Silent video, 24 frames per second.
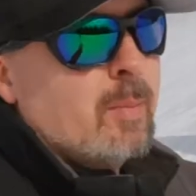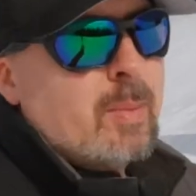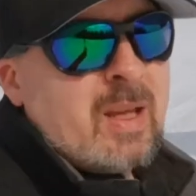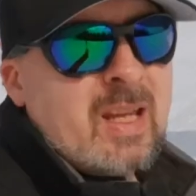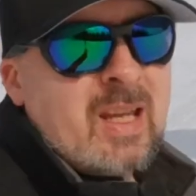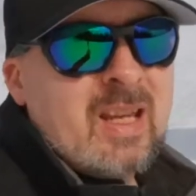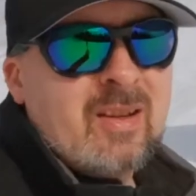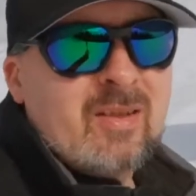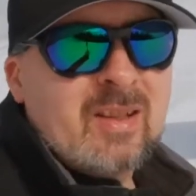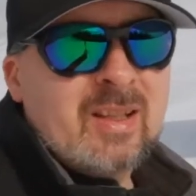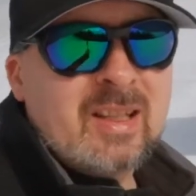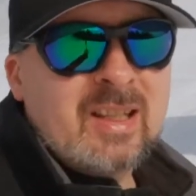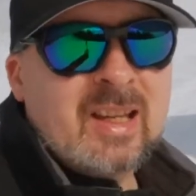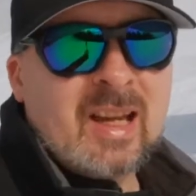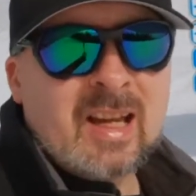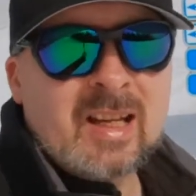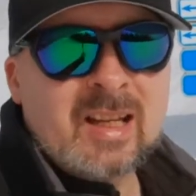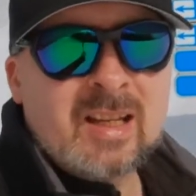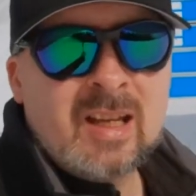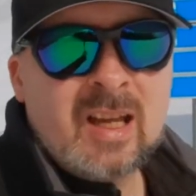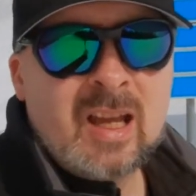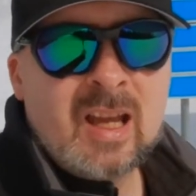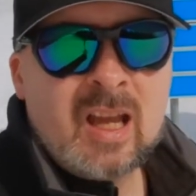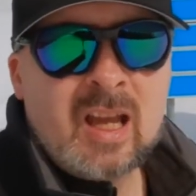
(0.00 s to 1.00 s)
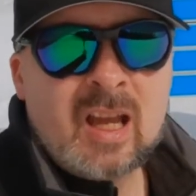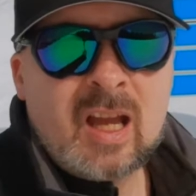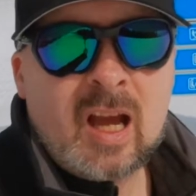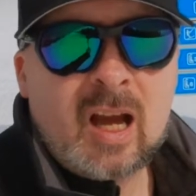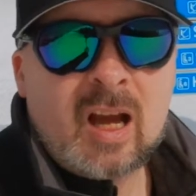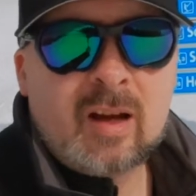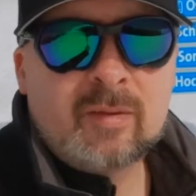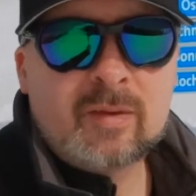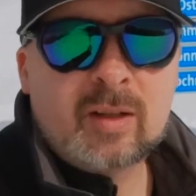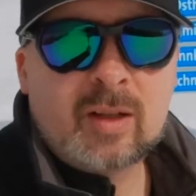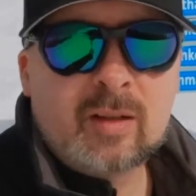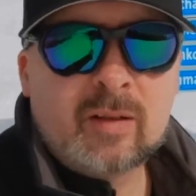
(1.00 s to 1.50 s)
here again.
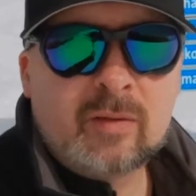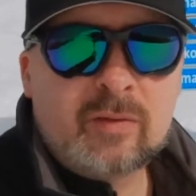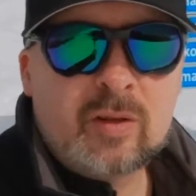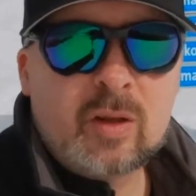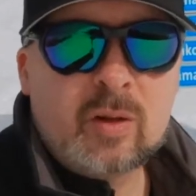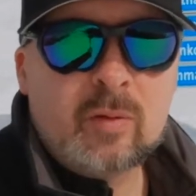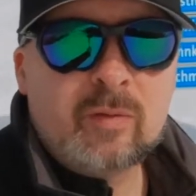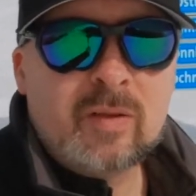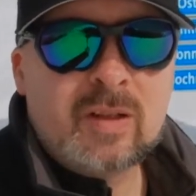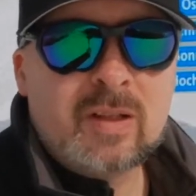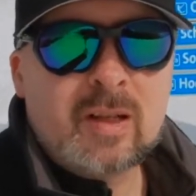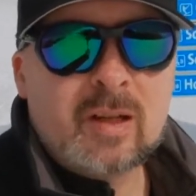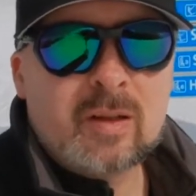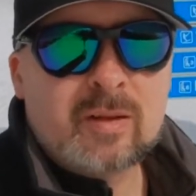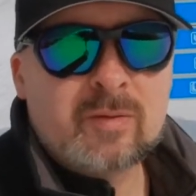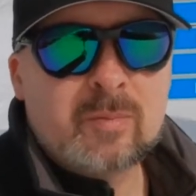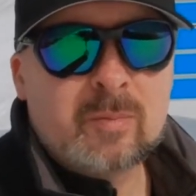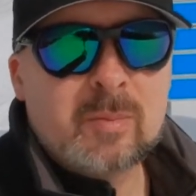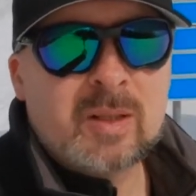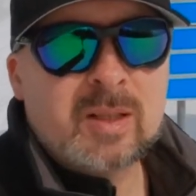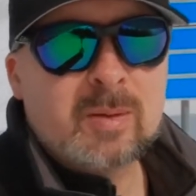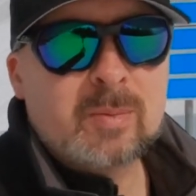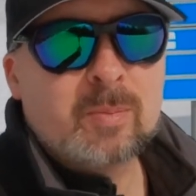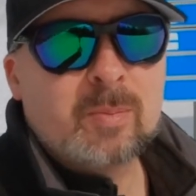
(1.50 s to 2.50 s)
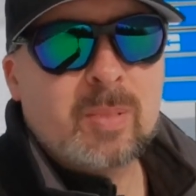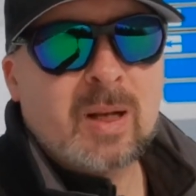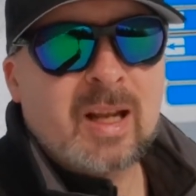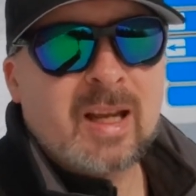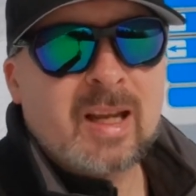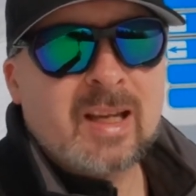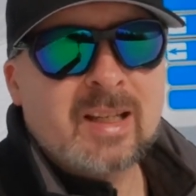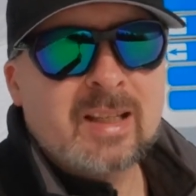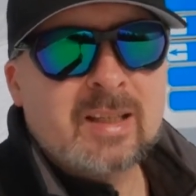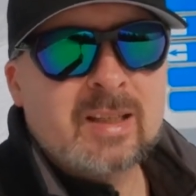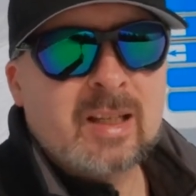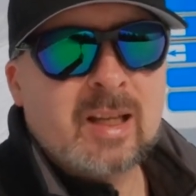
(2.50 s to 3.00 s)
I've done a few videos from this
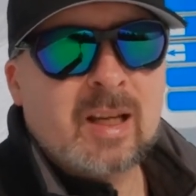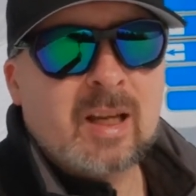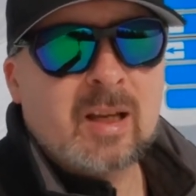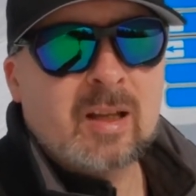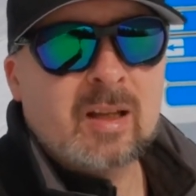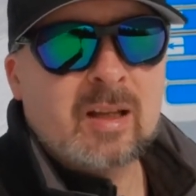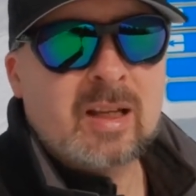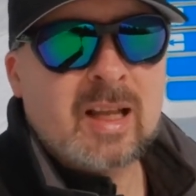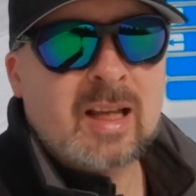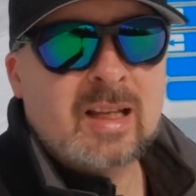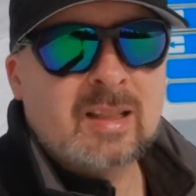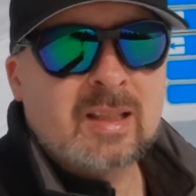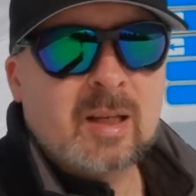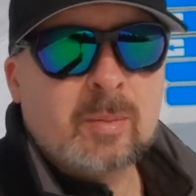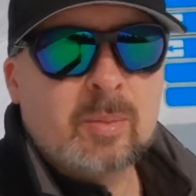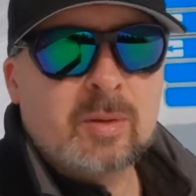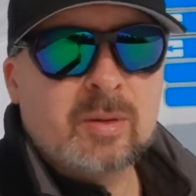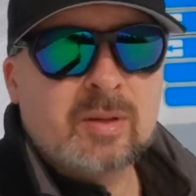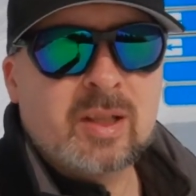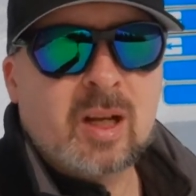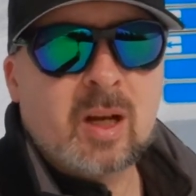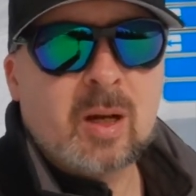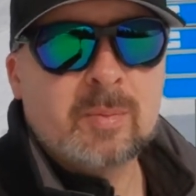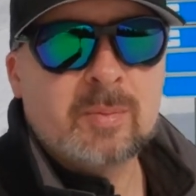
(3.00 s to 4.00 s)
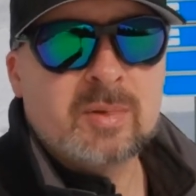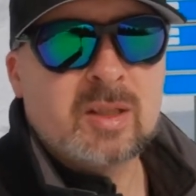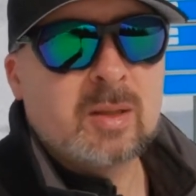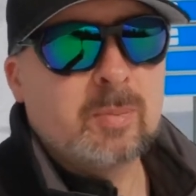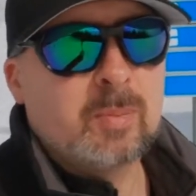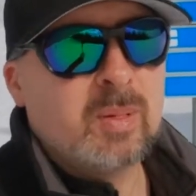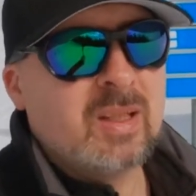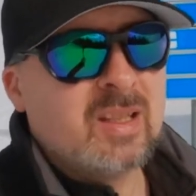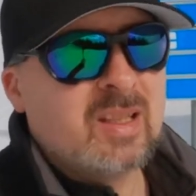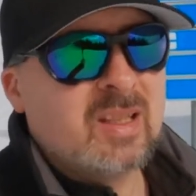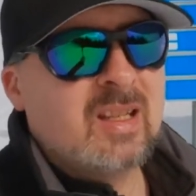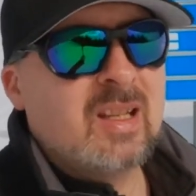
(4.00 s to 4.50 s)
place. Last couple of times it's
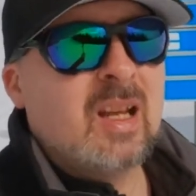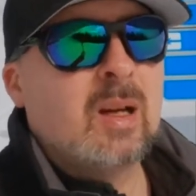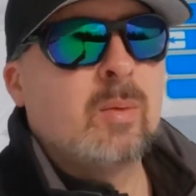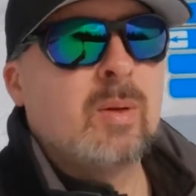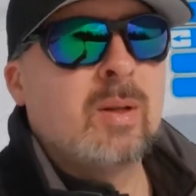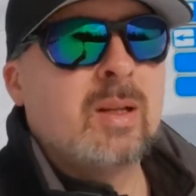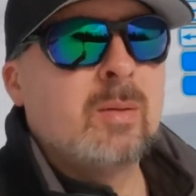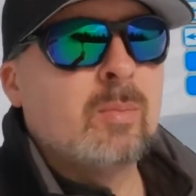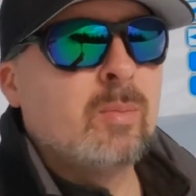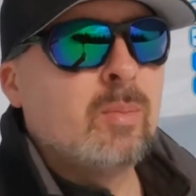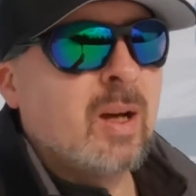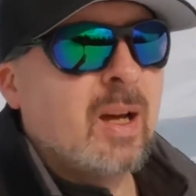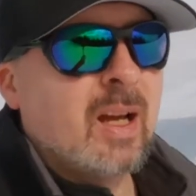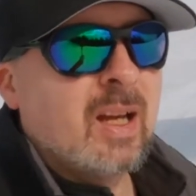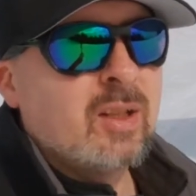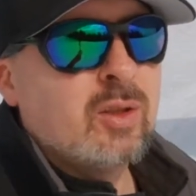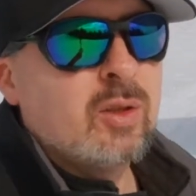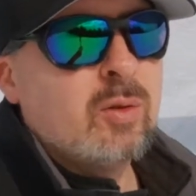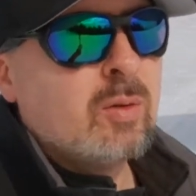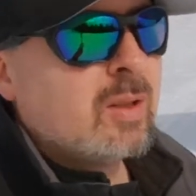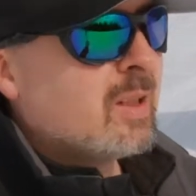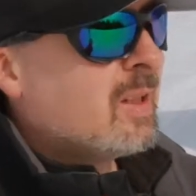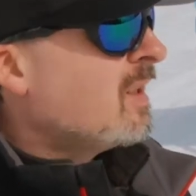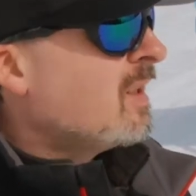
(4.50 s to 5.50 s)
been snowing, but as you can